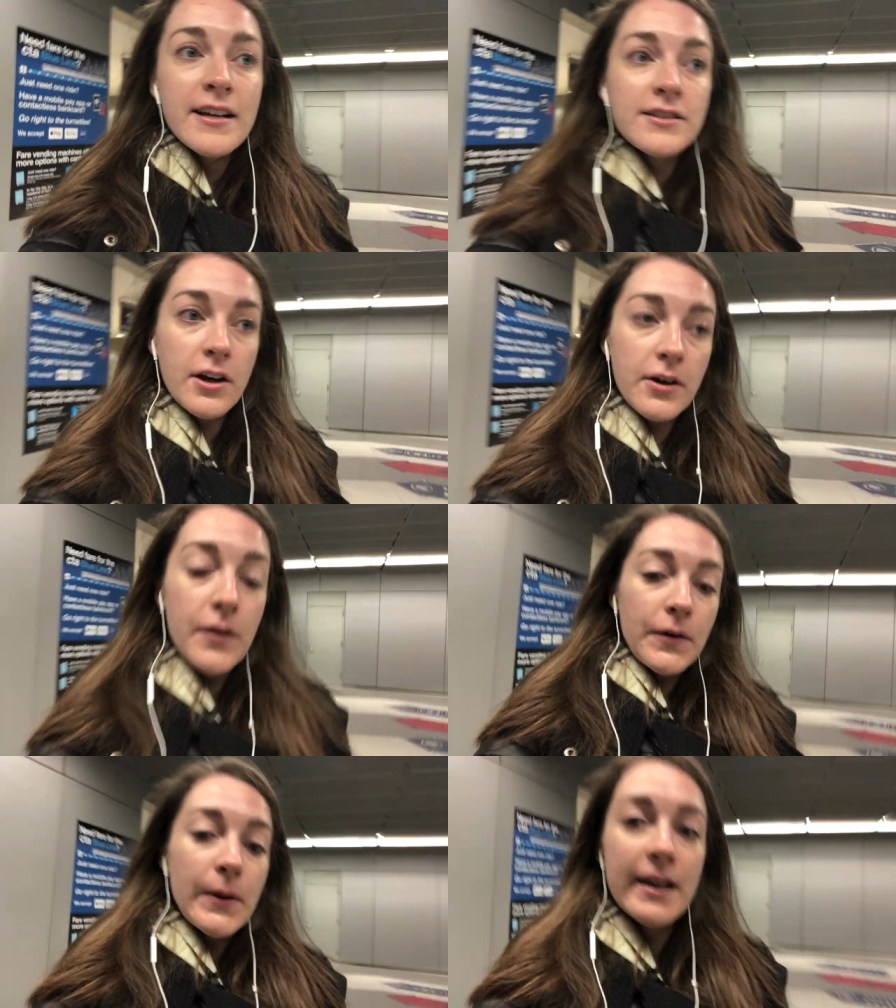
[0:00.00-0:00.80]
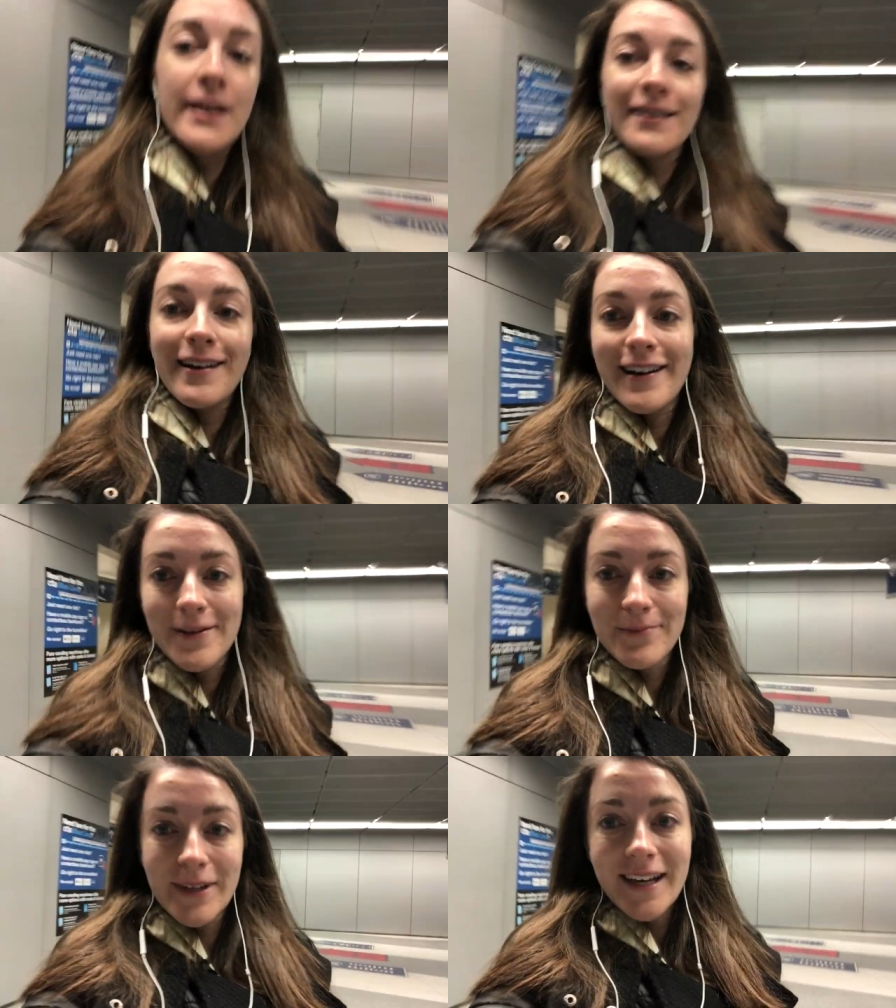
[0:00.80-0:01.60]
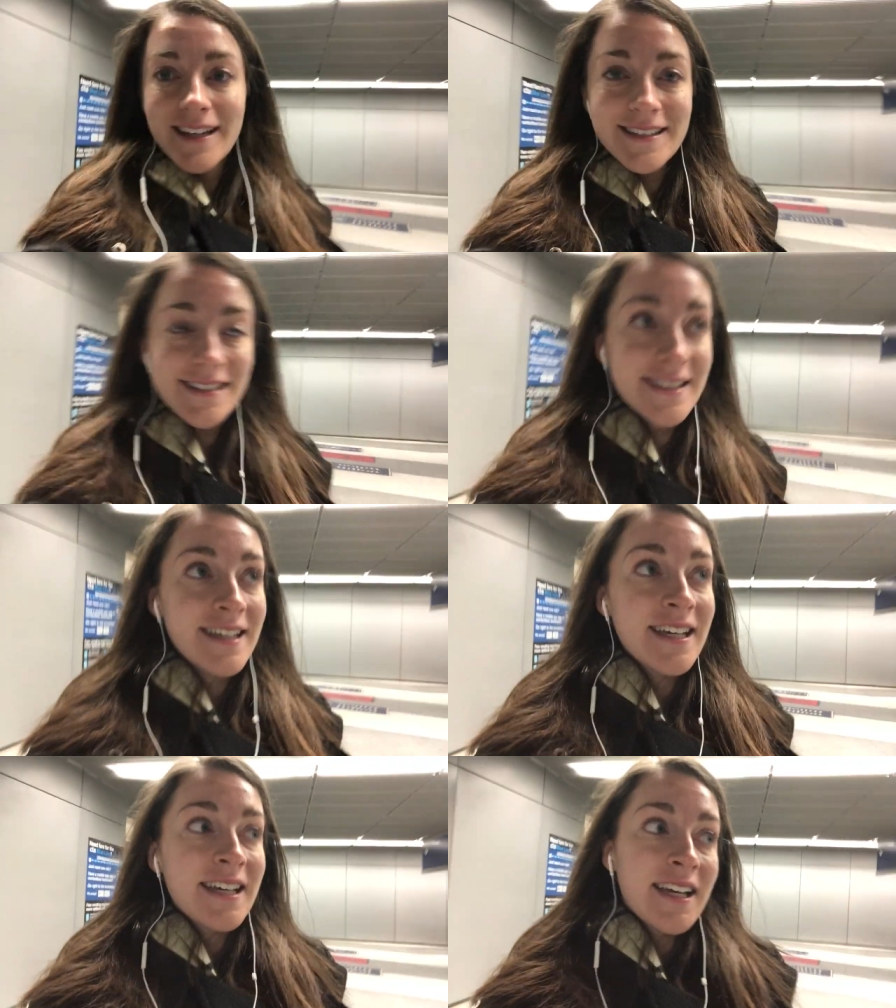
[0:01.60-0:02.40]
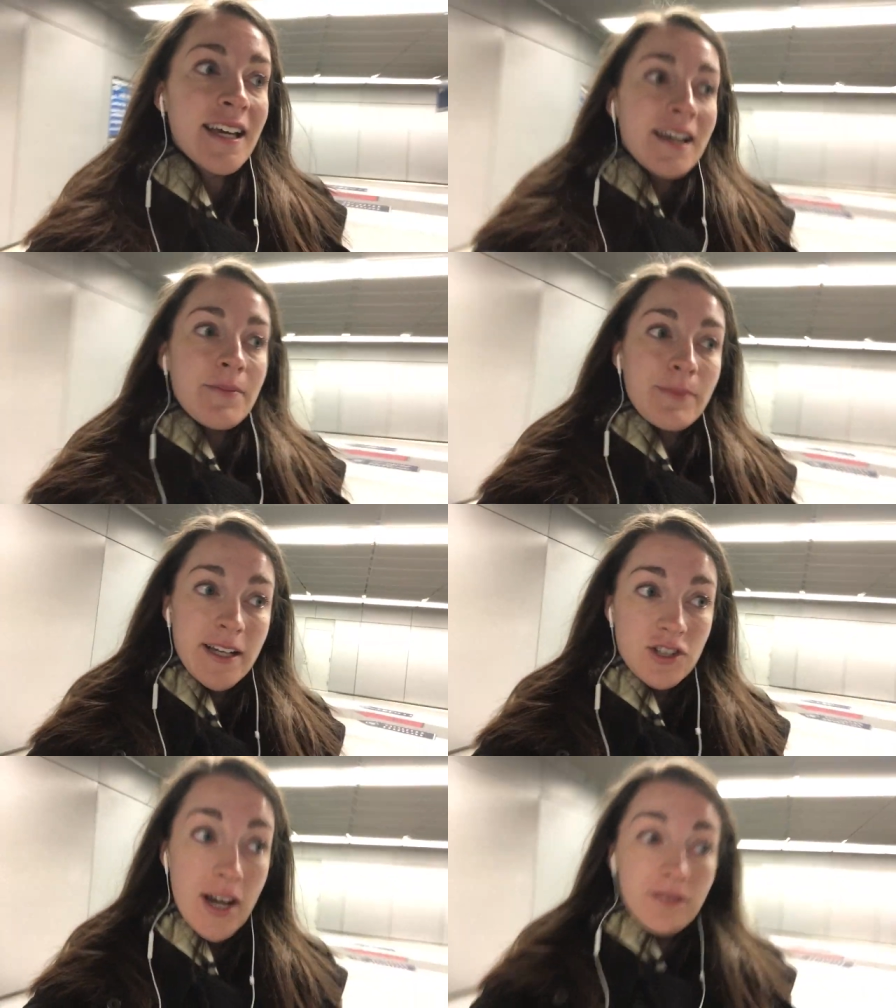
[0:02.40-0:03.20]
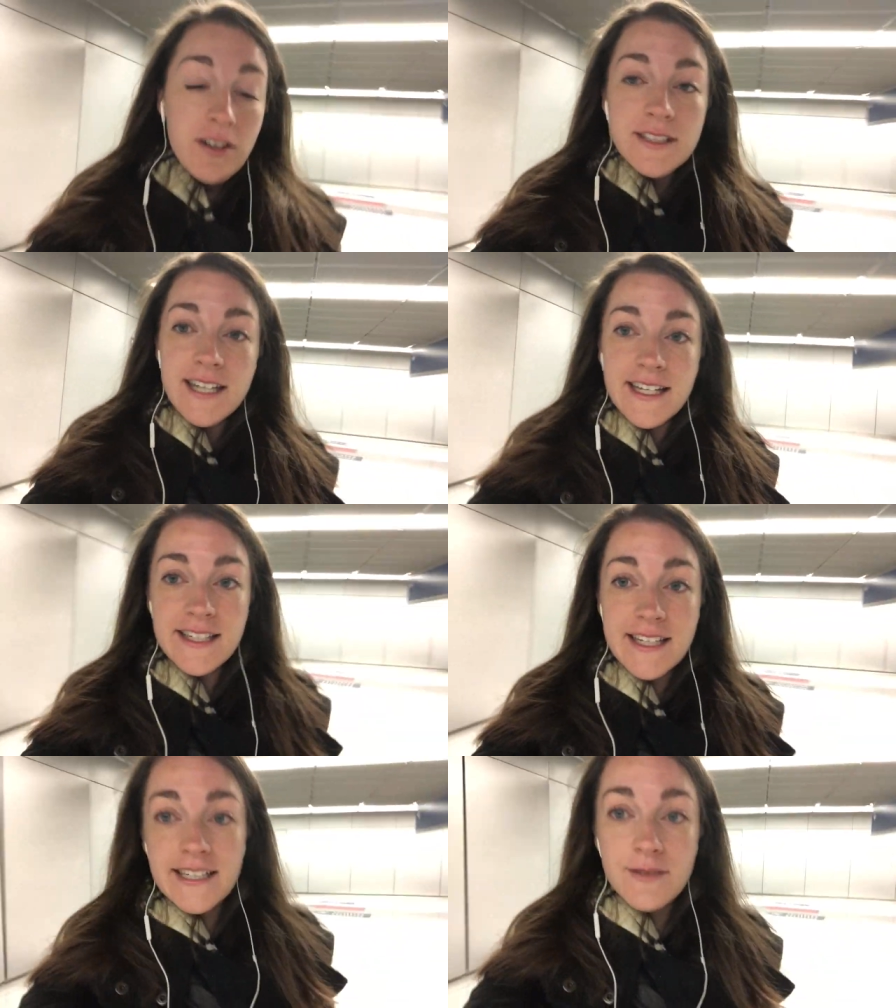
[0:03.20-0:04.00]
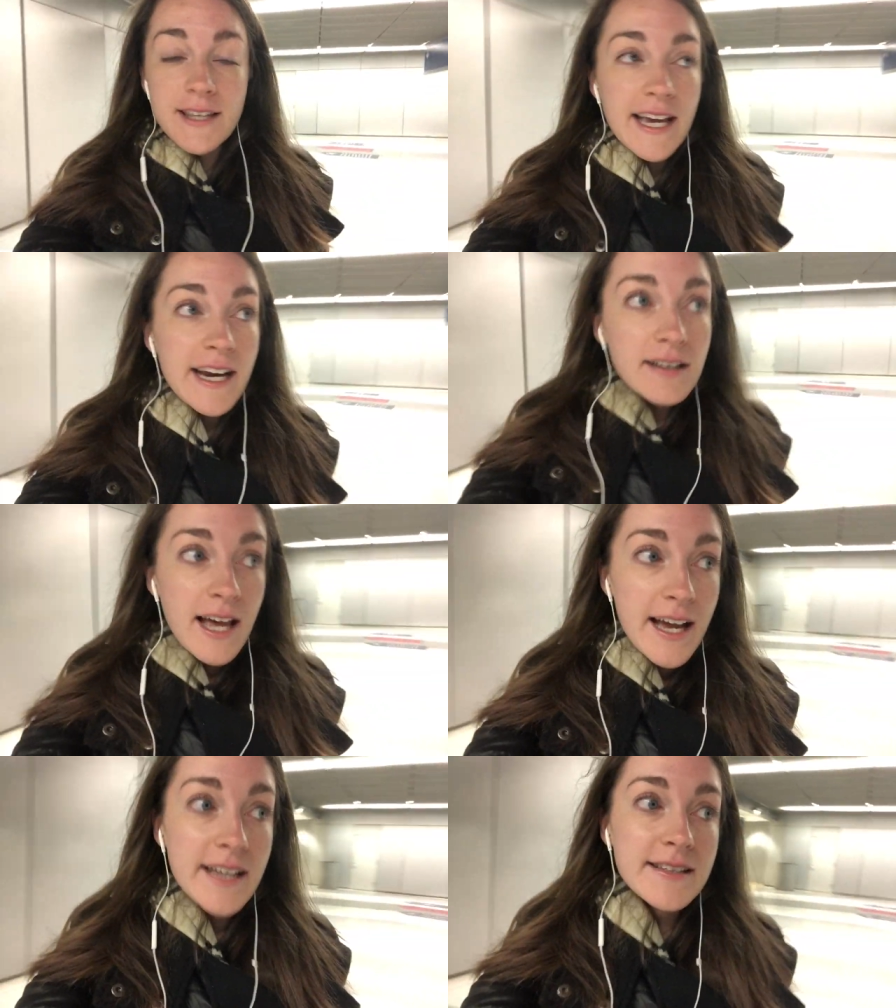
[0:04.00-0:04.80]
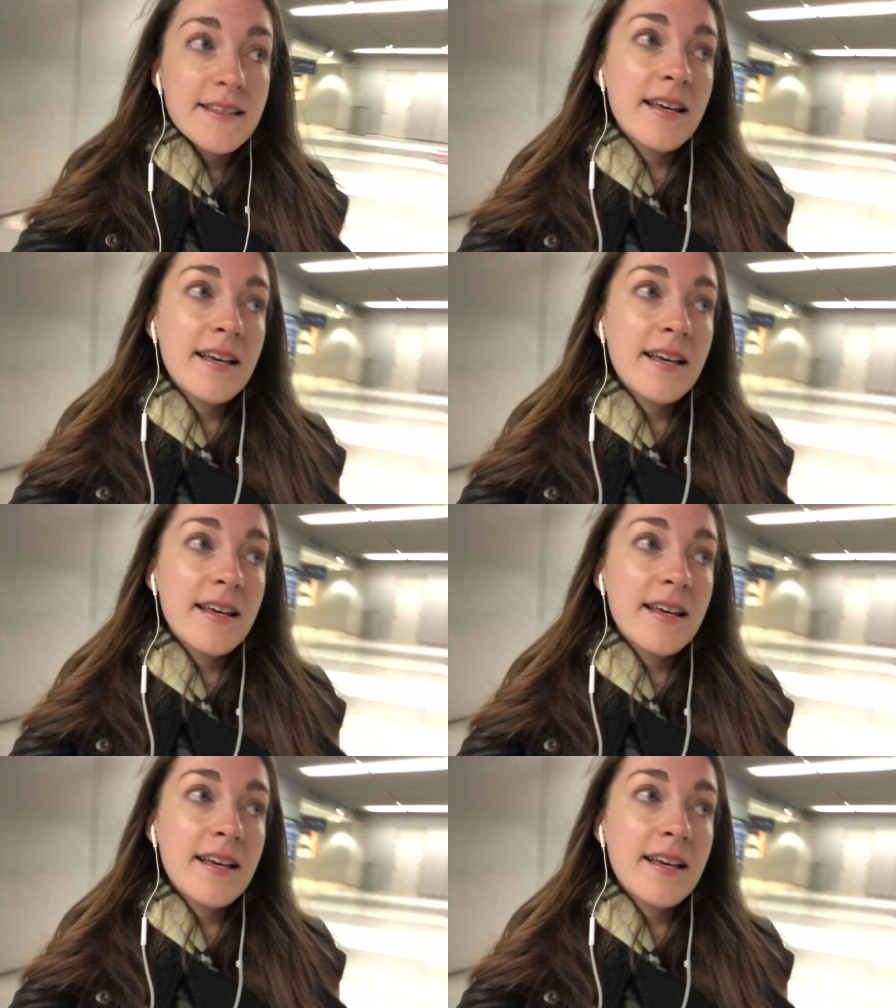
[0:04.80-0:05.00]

So, um, because my travel today is connected with the airlines,